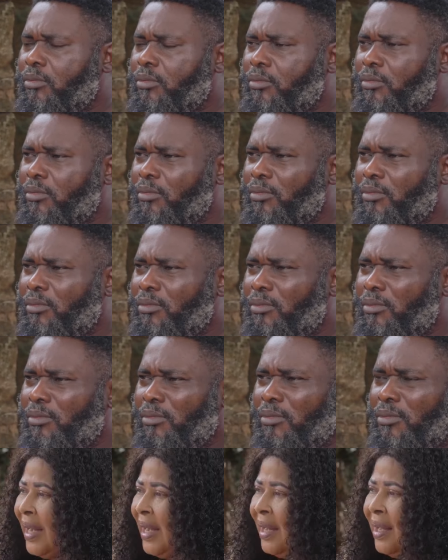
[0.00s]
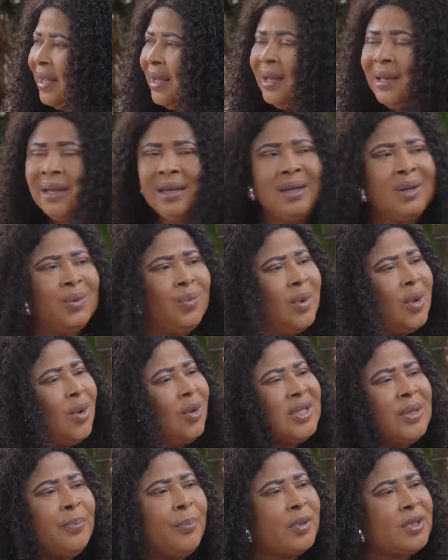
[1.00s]
mortuary paper, we're
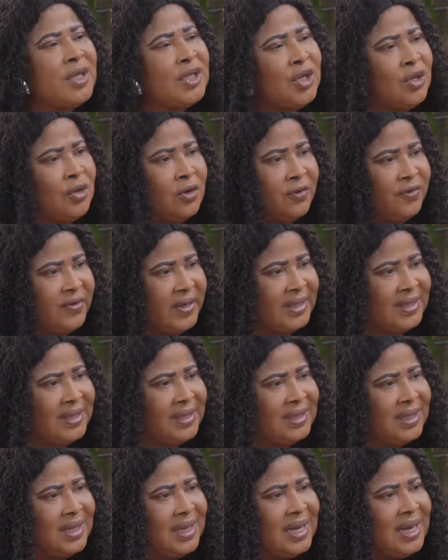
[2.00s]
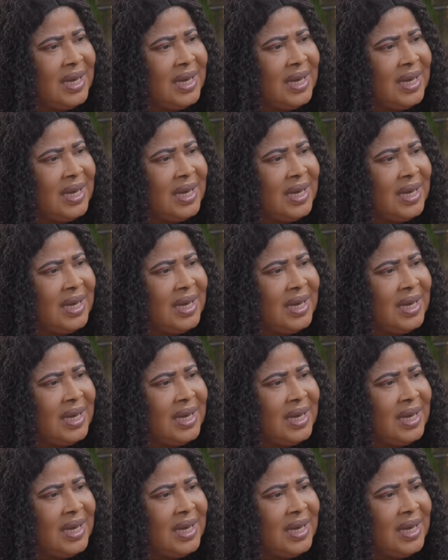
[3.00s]
not in possession of it.